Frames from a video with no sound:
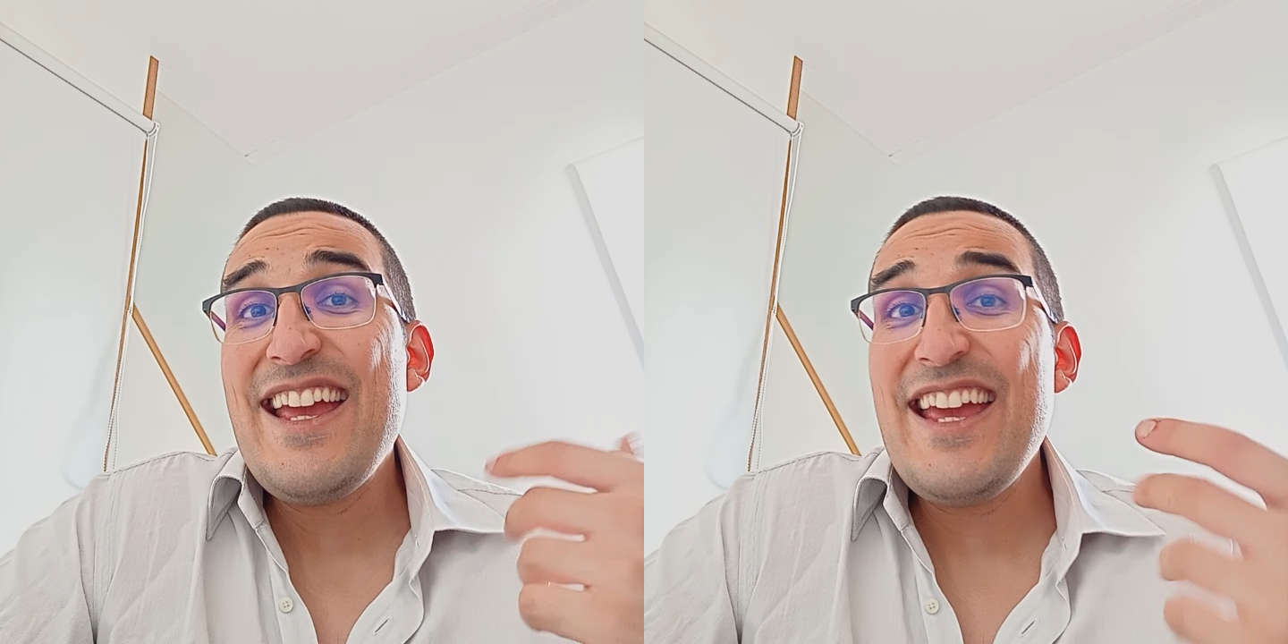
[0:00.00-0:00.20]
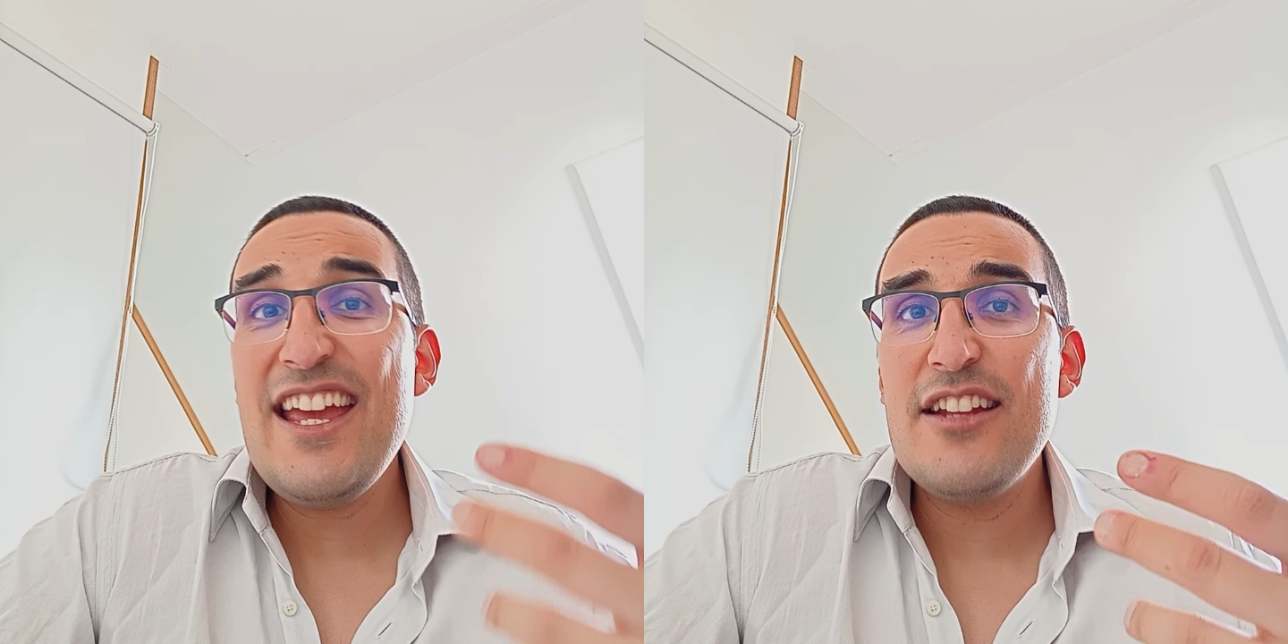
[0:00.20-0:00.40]

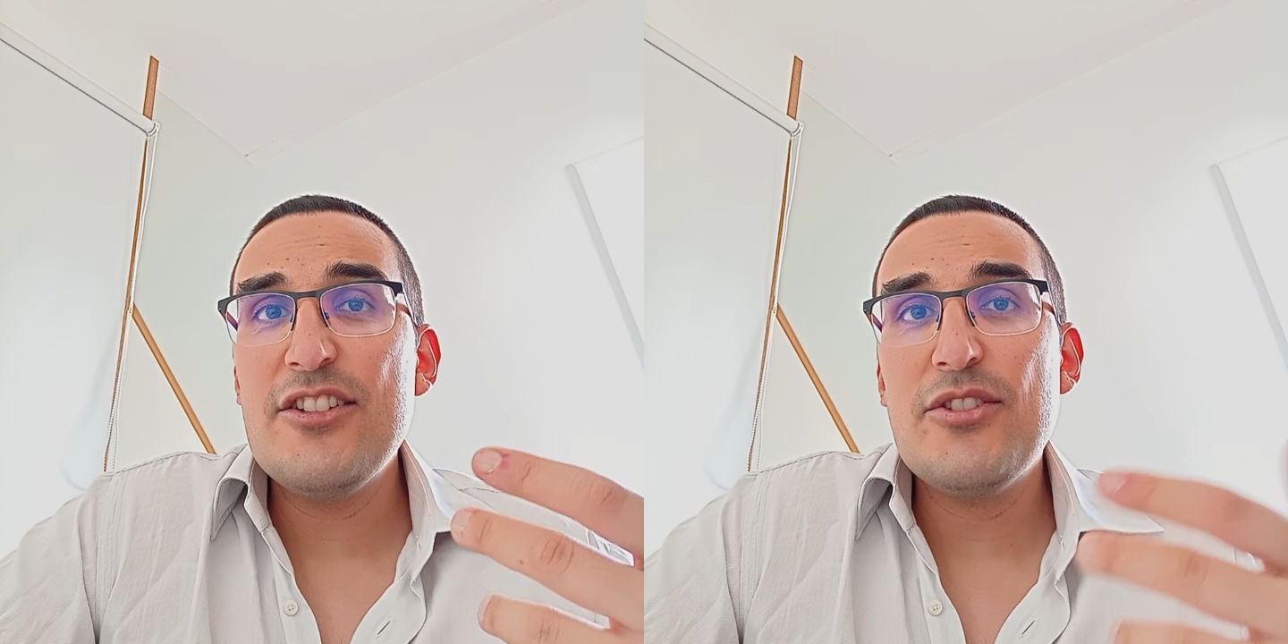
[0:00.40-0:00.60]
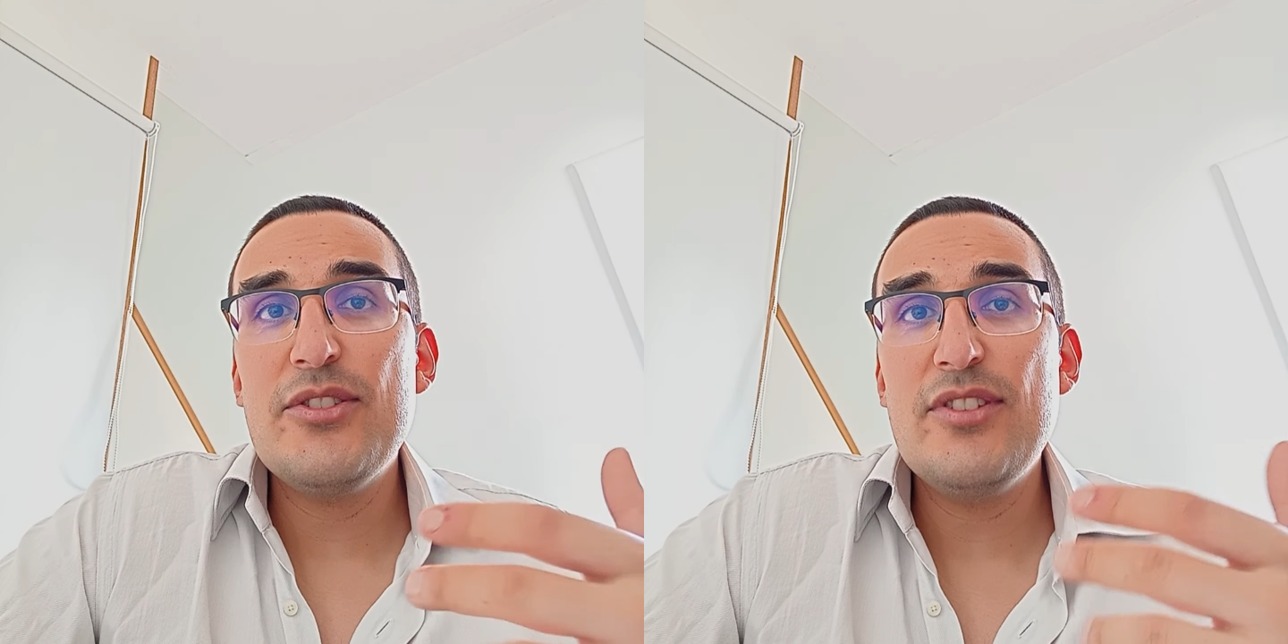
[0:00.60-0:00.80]

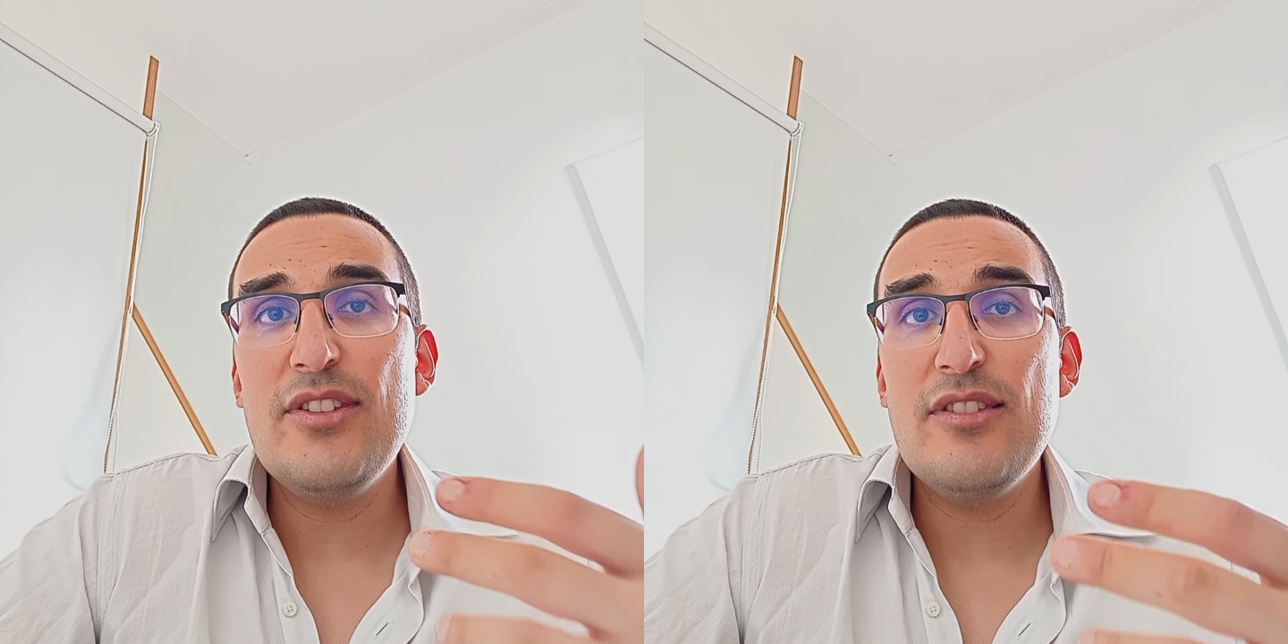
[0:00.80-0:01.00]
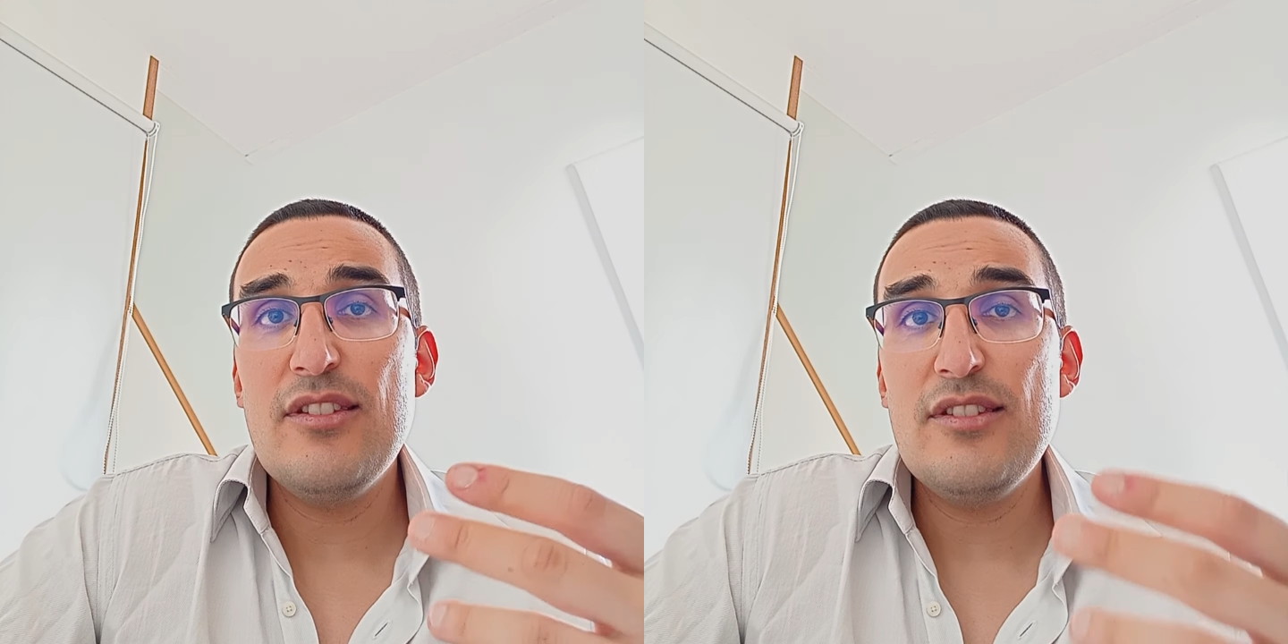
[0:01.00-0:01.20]
and
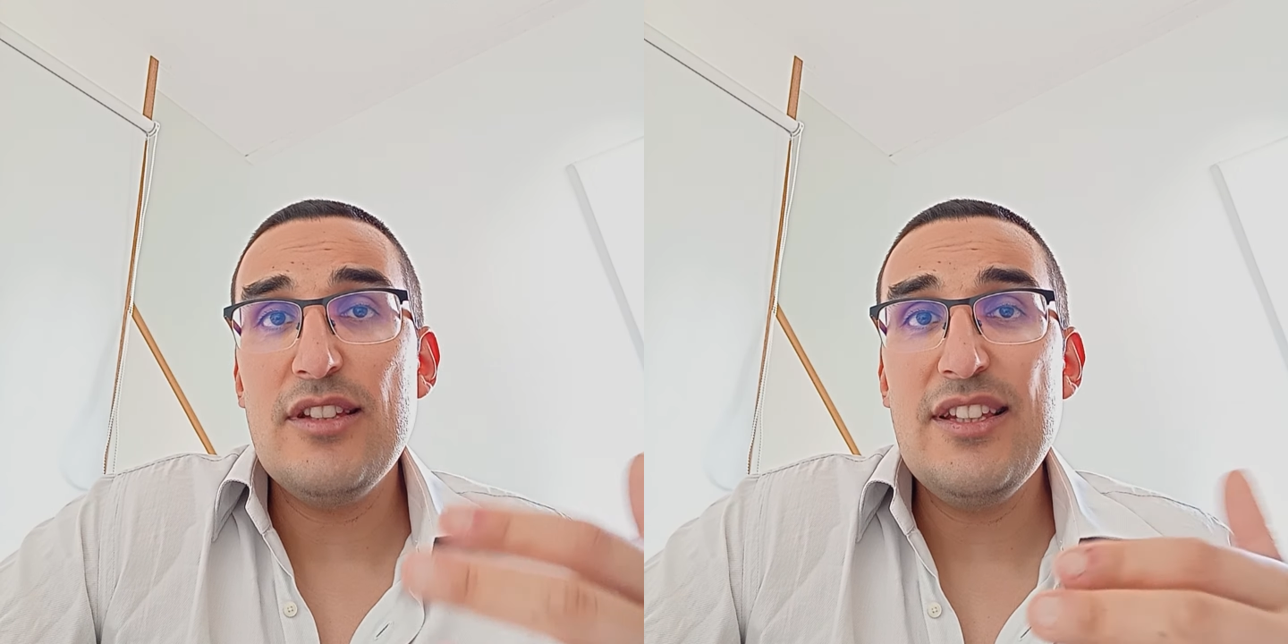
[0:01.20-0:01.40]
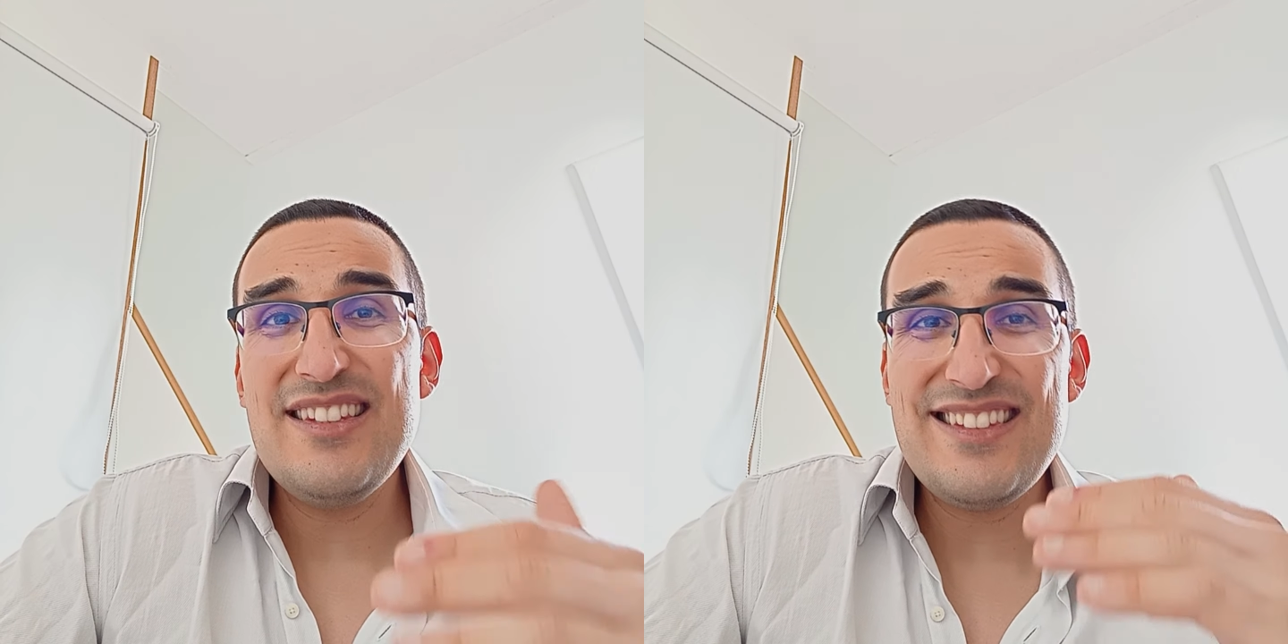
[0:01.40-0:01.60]

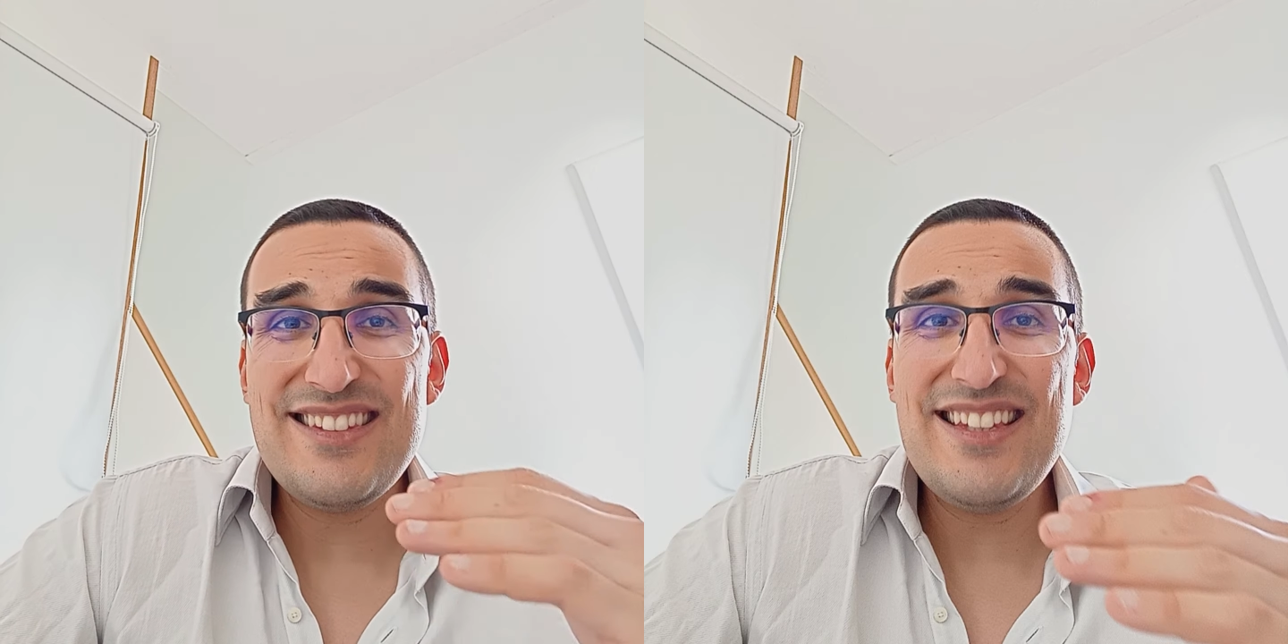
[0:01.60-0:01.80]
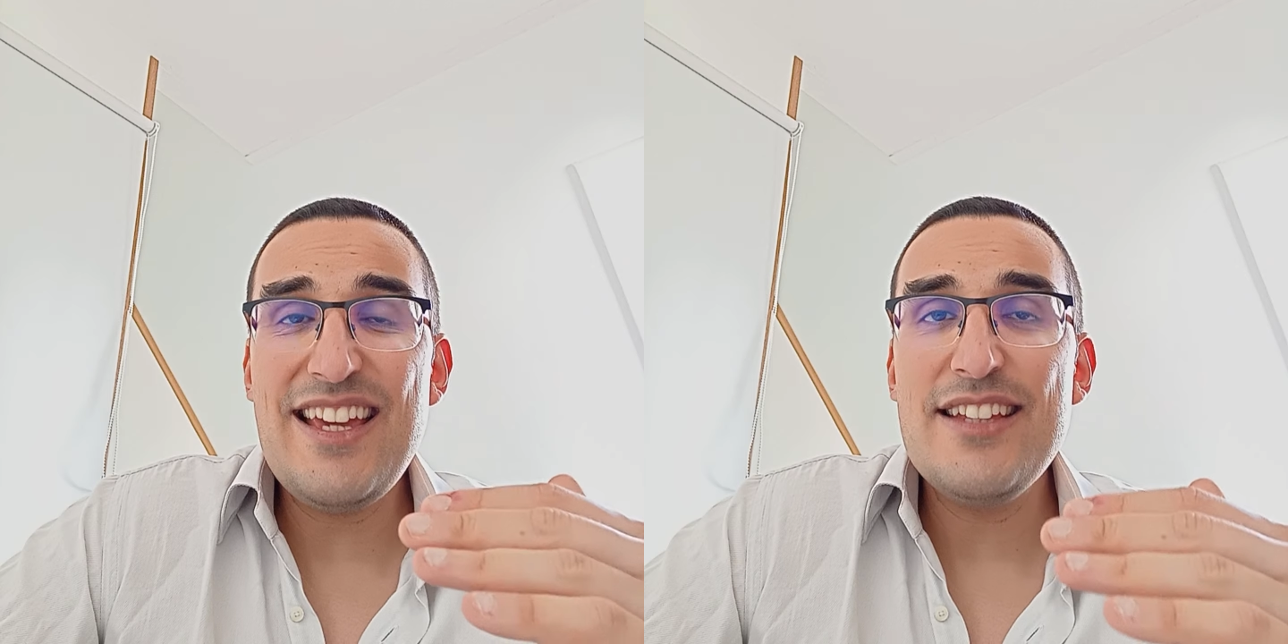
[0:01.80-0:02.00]
consistently
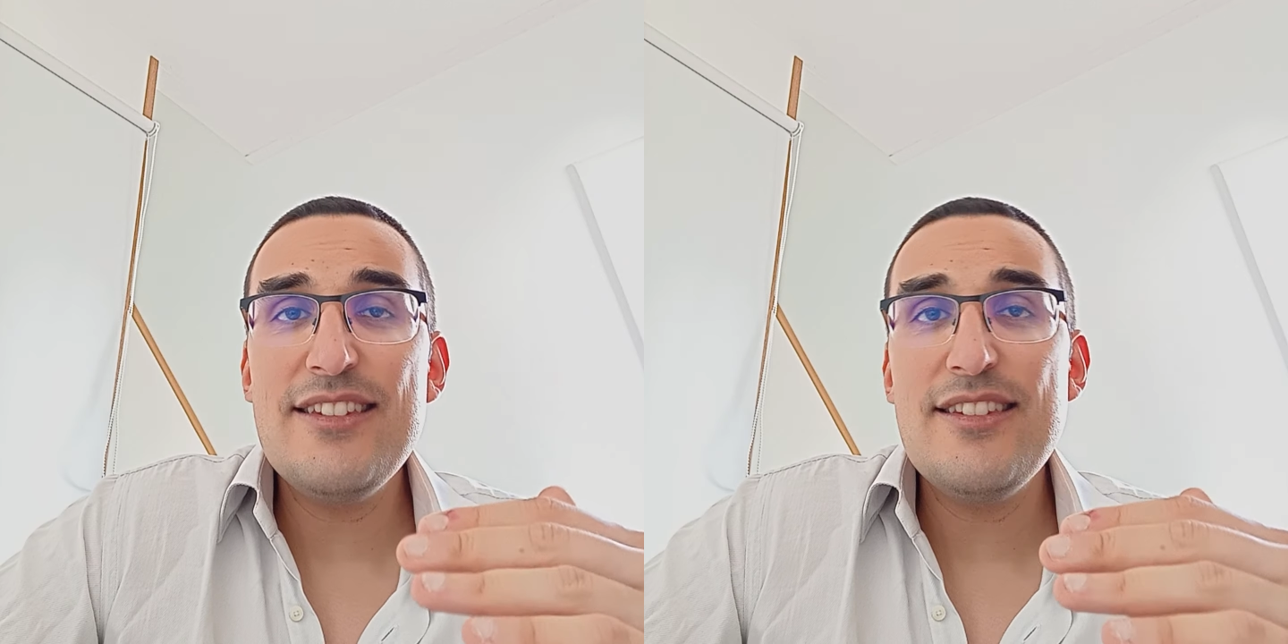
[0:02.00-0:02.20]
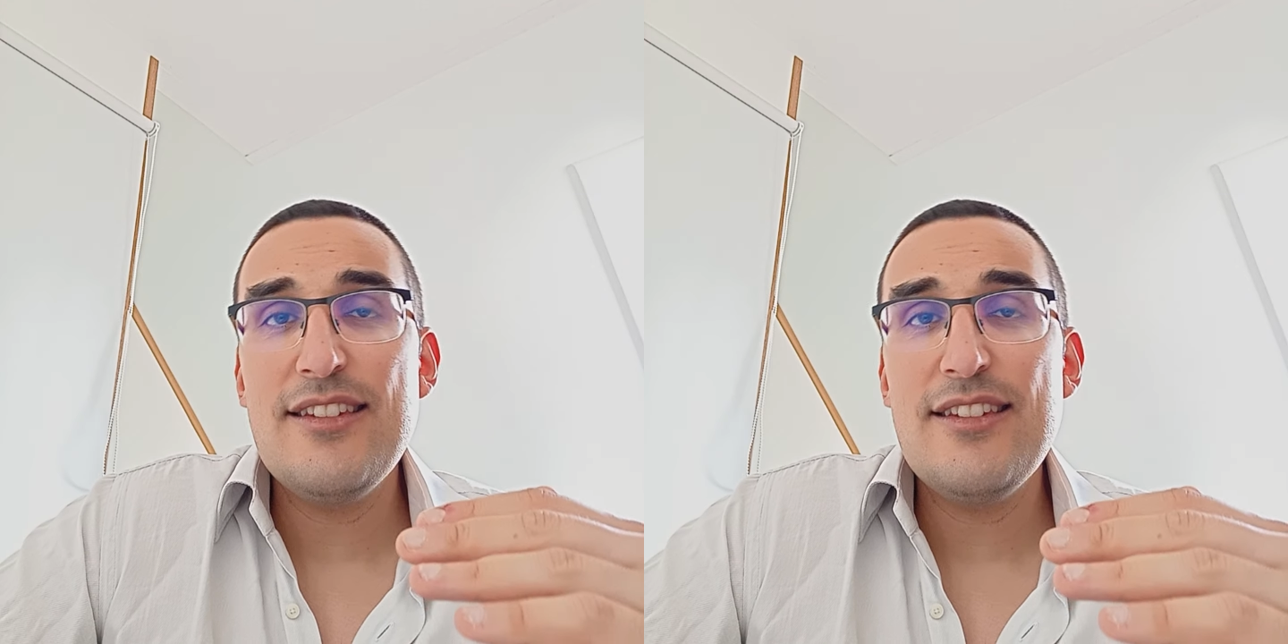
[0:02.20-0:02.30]
stayed